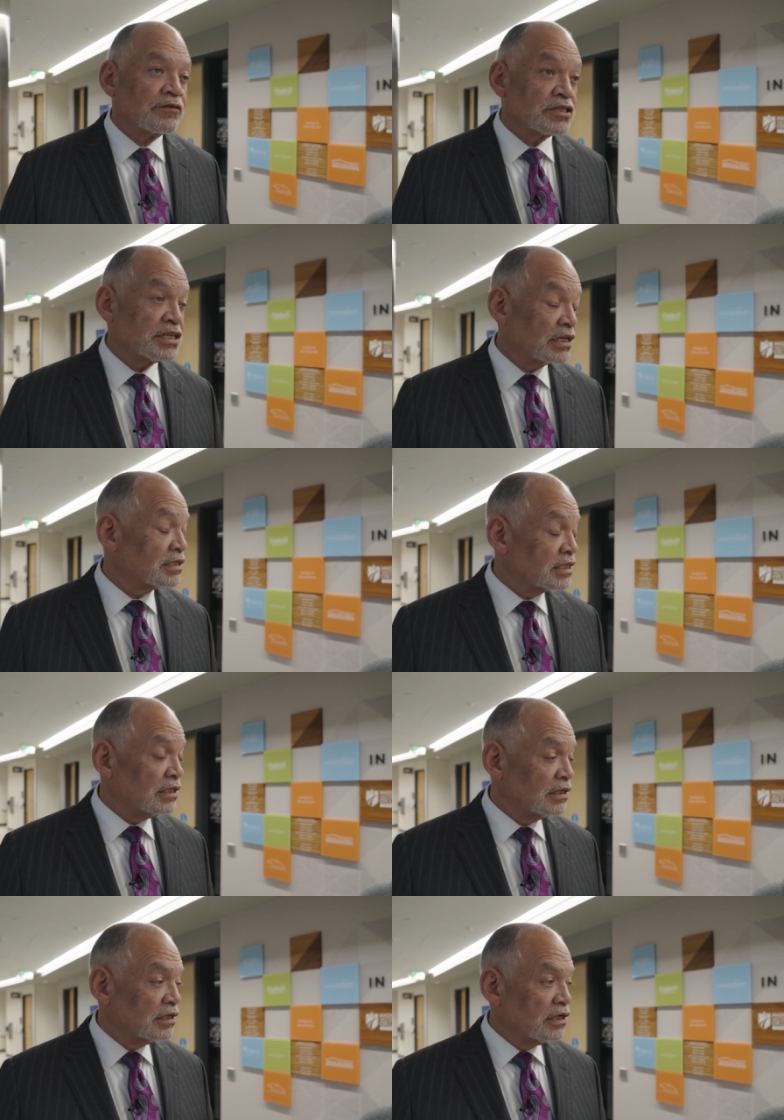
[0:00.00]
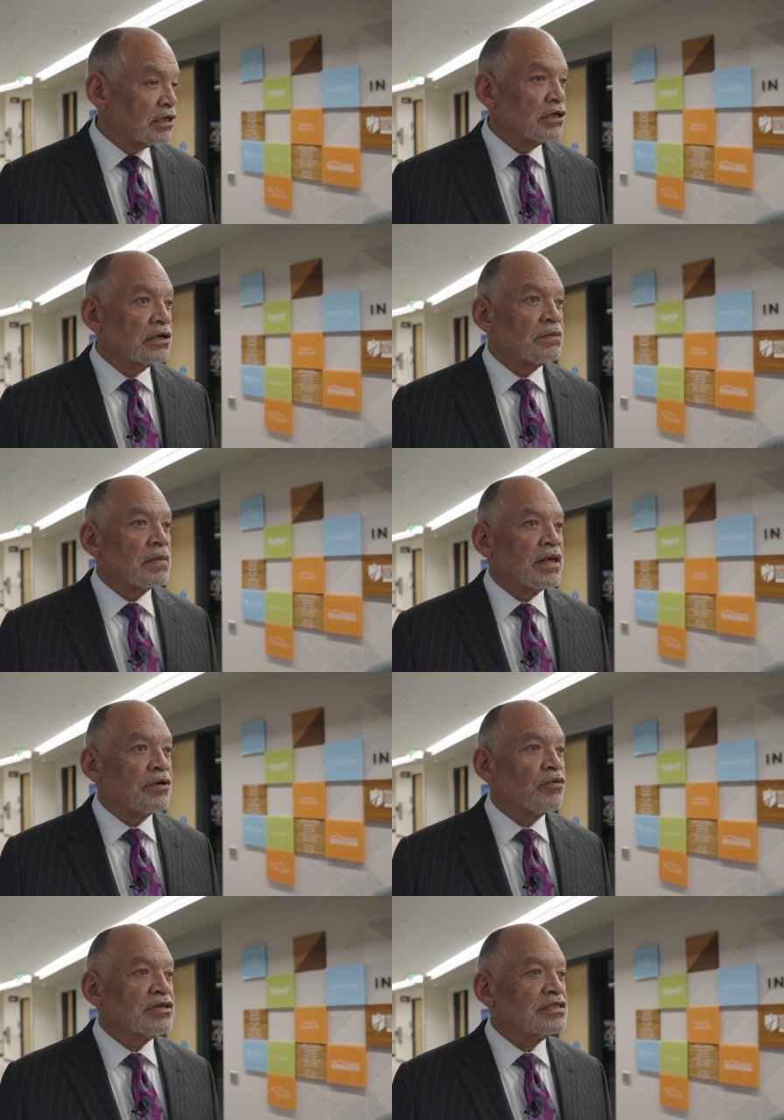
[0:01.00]
facility
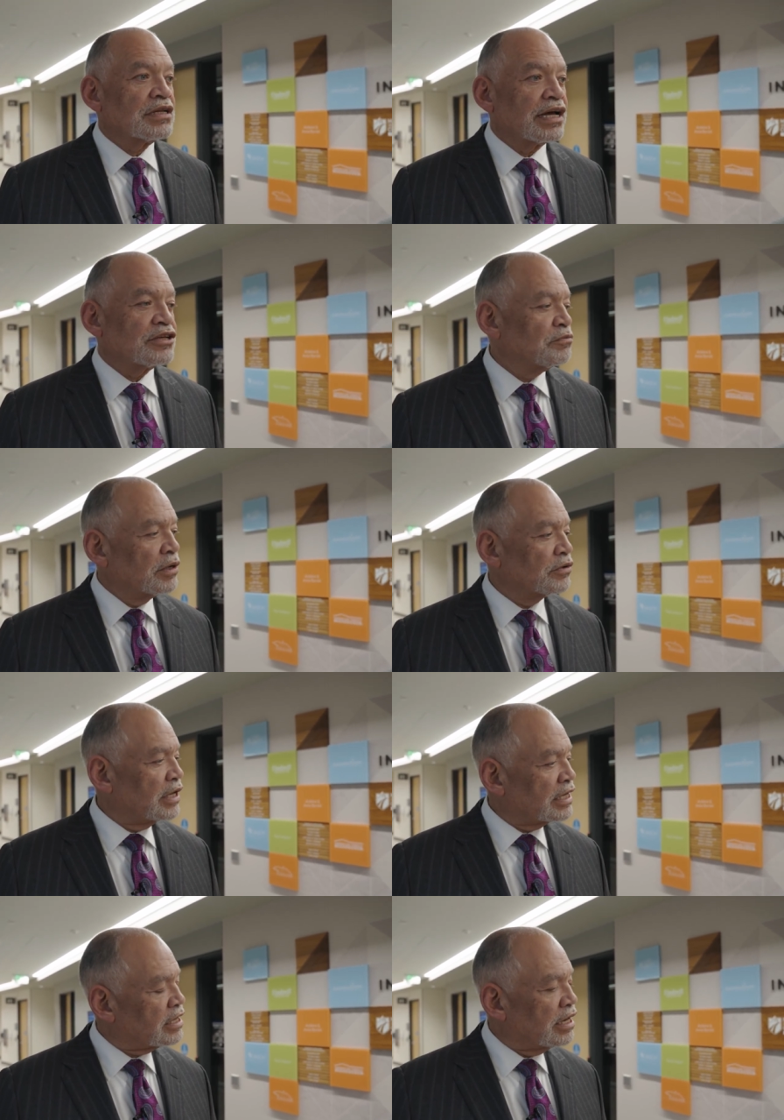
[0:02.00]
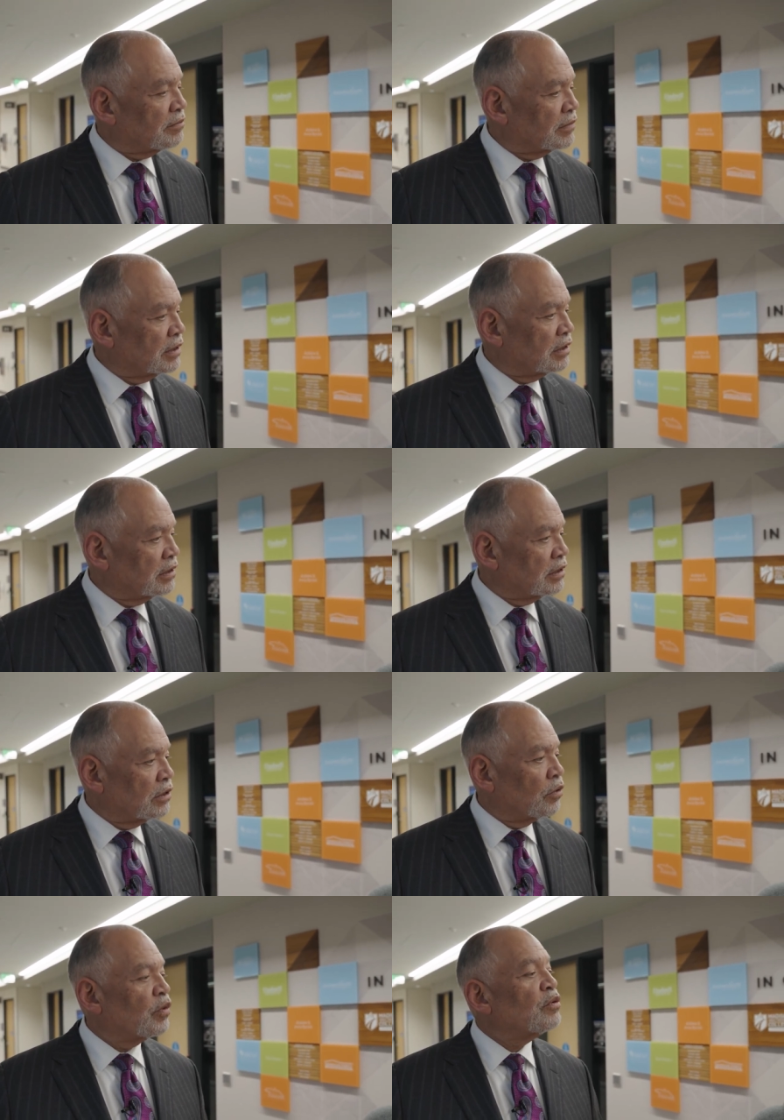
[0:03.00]
it wasn't like you build and they come.
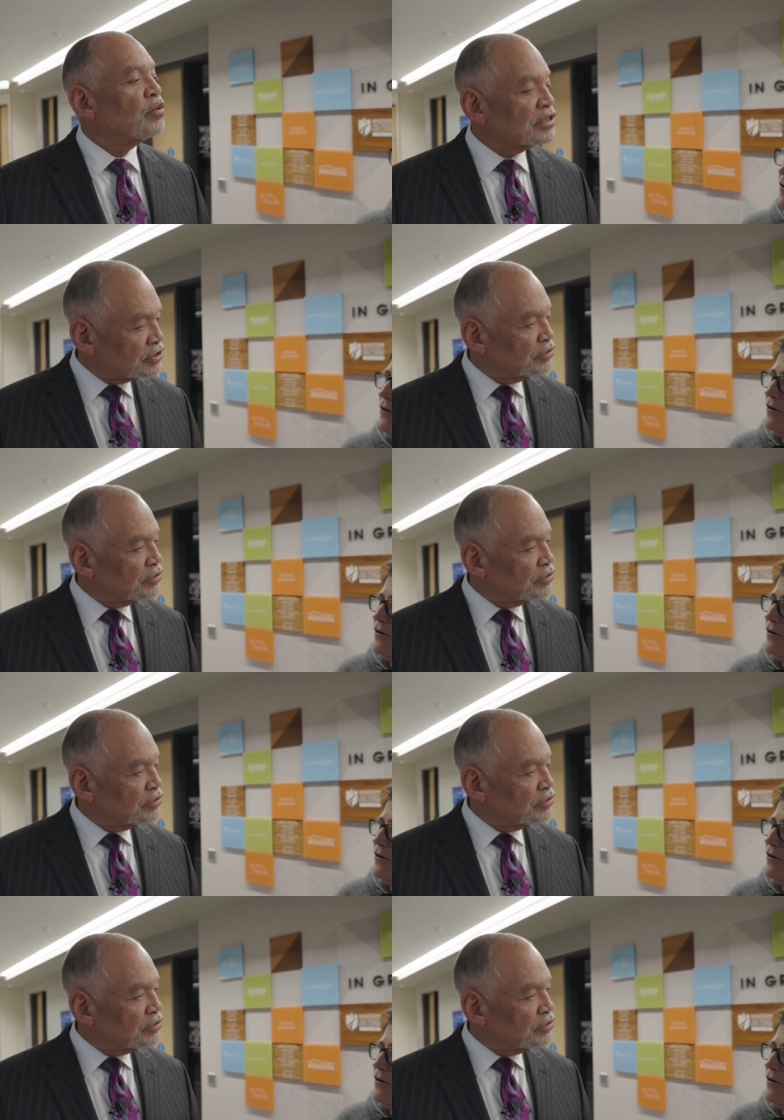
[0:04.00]
We went